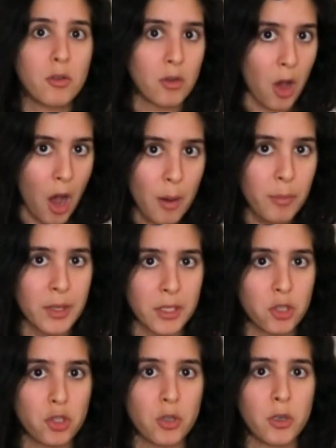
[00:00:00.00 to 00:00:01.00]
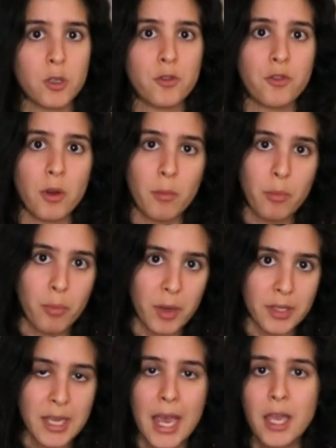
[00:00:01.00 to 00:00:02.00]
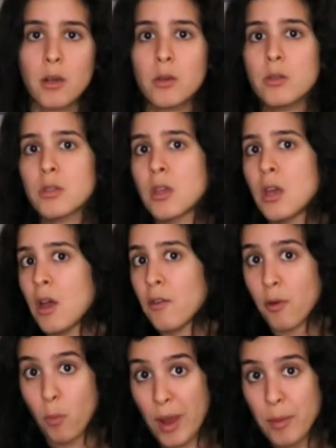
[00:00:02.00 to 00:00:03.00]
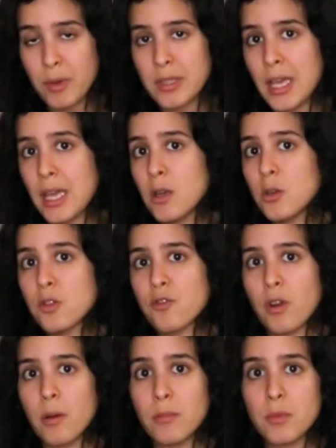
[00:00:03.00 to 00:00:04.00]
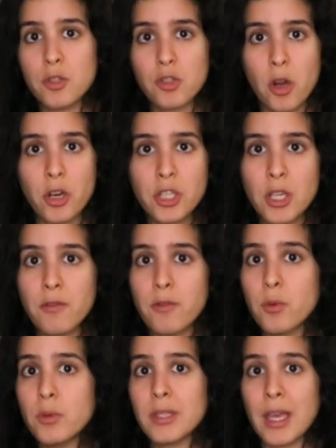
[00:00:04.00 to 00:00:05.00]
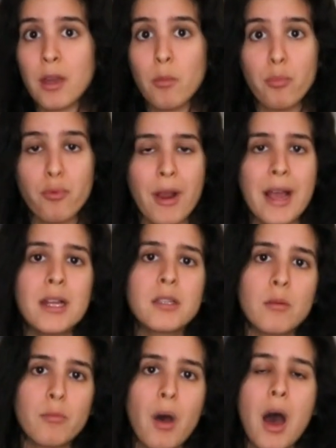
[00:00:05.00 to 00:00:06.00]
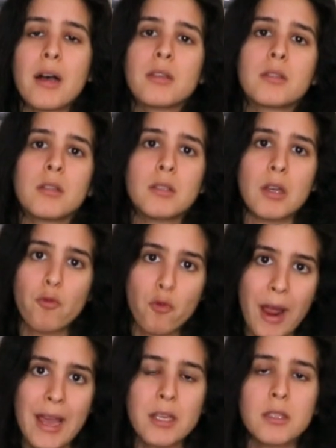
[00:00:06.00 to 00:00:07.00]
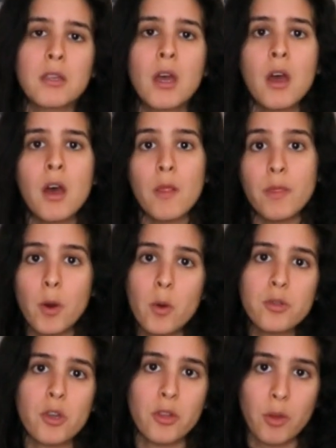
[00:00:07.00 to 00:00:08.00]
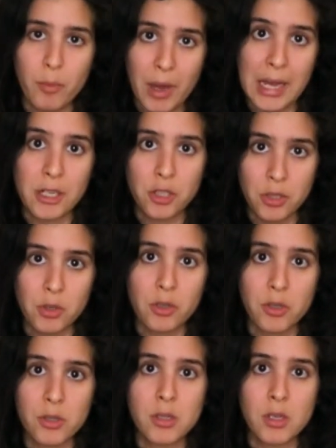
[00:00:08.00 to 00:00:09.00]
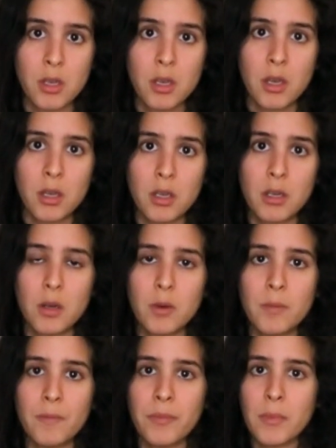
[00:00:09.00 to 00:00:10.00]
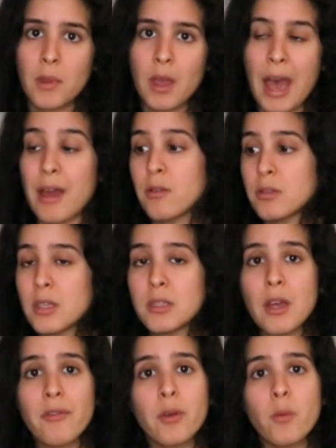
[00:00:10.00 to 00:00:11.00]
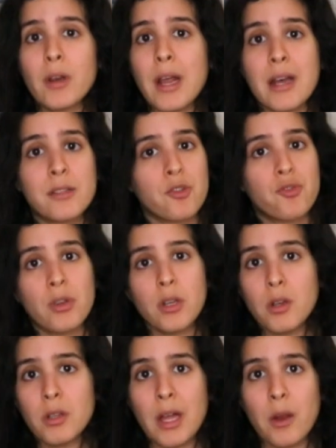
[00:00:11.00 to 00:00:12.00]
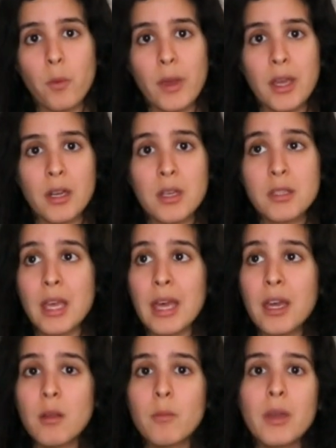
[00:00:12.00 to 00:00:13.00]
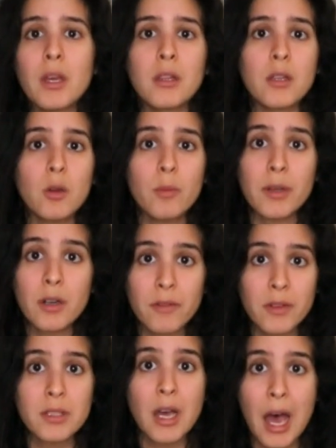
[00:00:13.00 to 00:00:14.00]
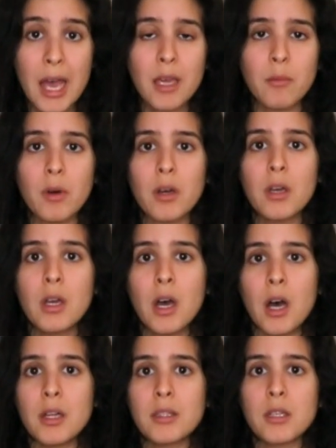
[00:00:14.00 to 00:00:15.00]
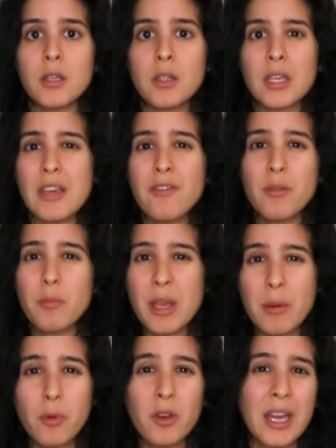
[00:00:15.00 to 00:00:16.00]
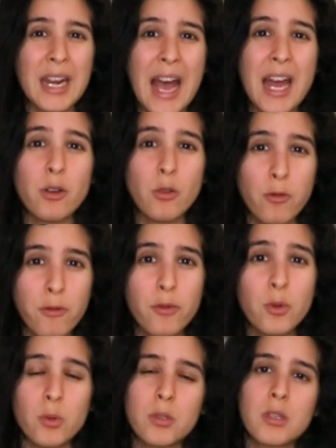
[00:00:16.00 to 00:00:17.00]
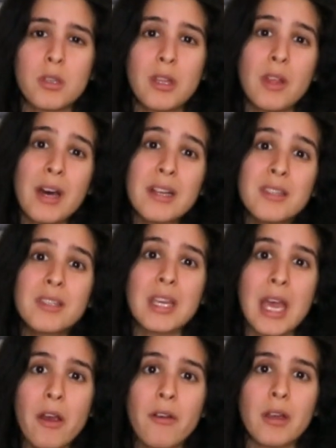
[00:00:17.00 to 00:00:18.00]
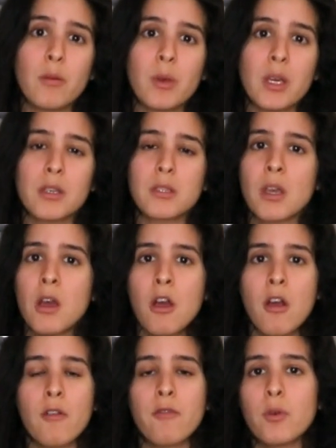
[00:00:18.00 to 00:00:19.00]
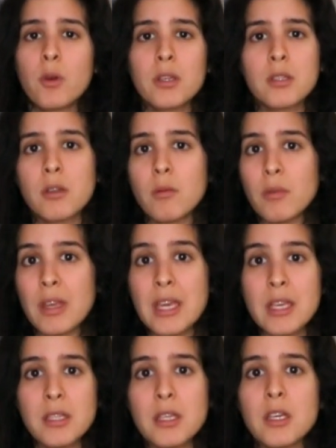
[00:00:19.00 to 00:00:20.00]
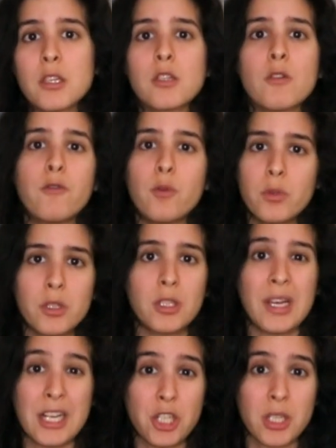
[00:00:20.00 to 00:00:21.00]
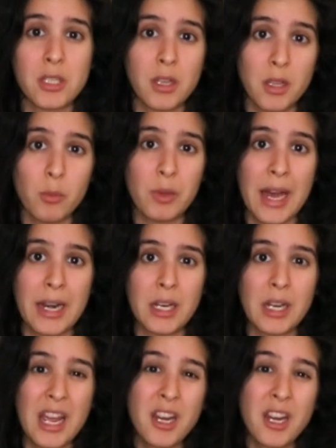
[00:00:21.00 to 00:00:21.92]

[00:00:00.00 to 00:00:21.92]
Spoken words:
Complex sugars from potatoes, from white potatoes, from starchy foods like breads and pastas and rice, those are the bad sugars, you know? And since everyone has adrenal gland weakness, it can be a little bit of a time until even people can handle fruit. Now that's scary, because fruit is the easiest food to digest on the planet.